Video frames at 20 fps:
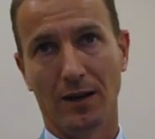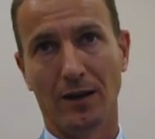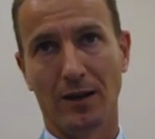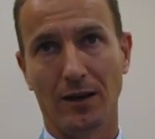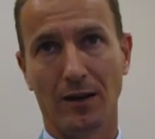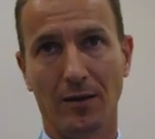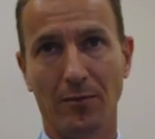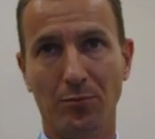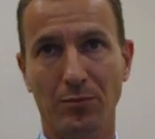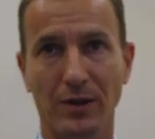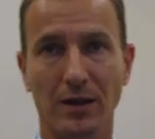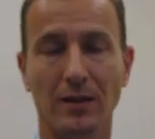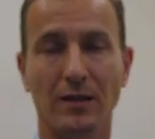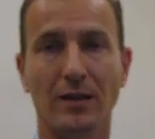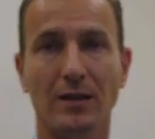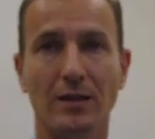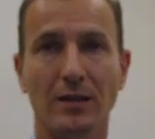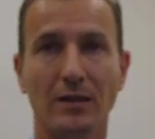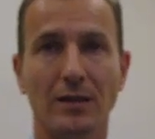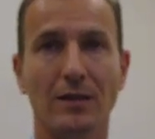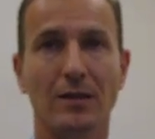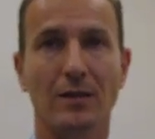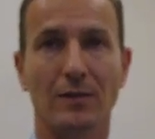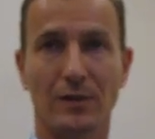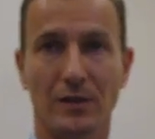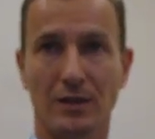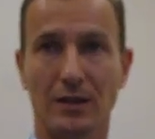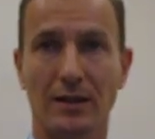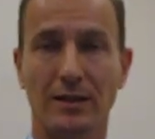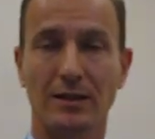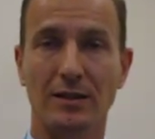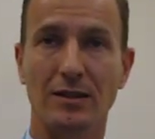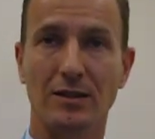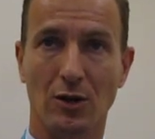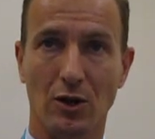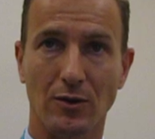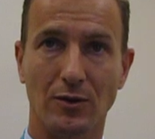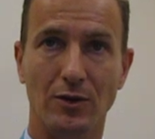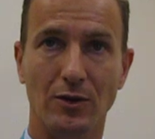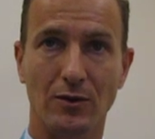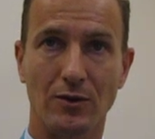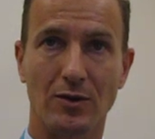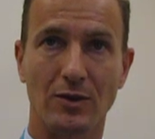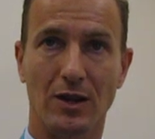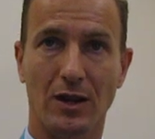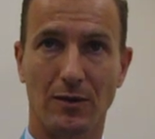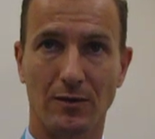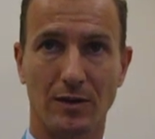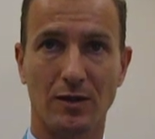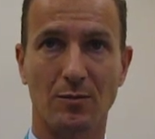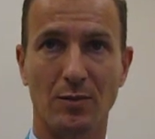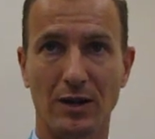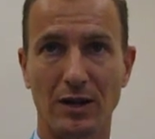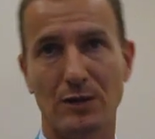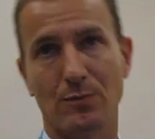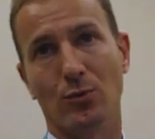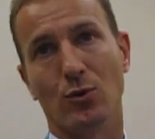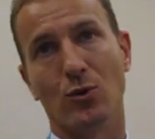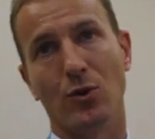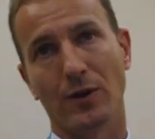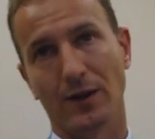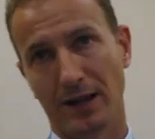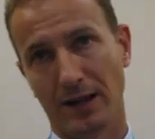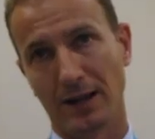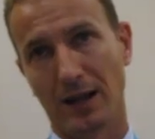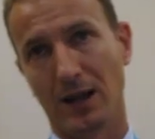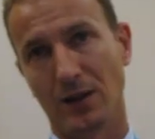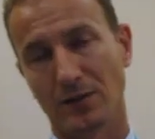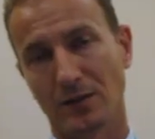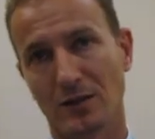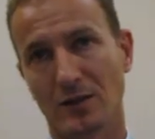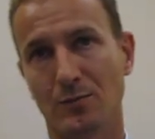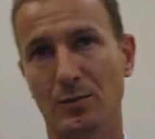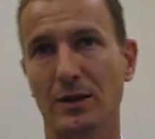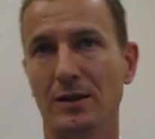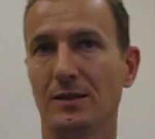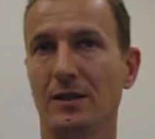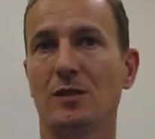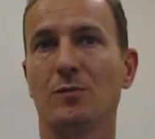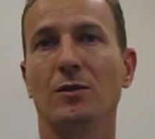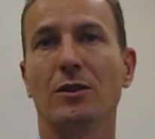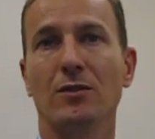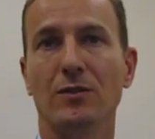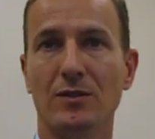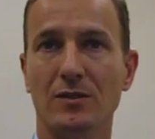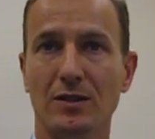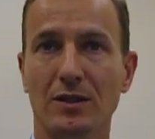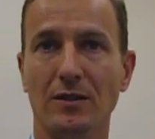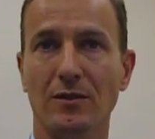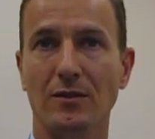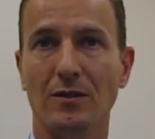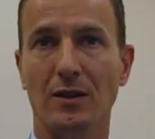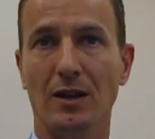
uh, building the facilities on Curaçao, the spaceport, and housing the Space Experience Center.